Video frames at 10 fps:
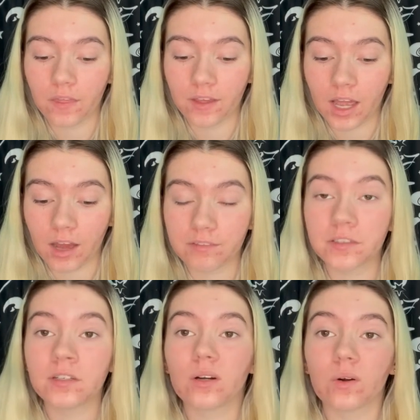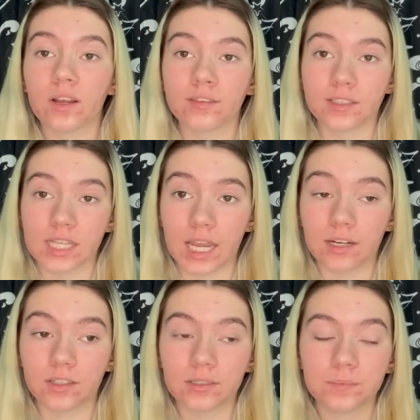the cover or in the
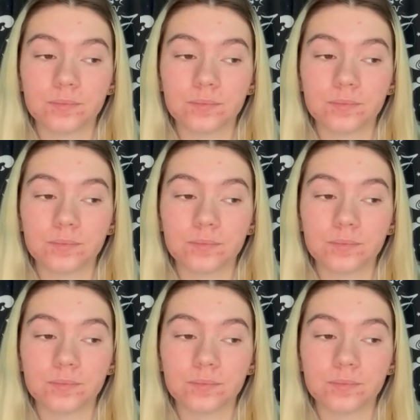title.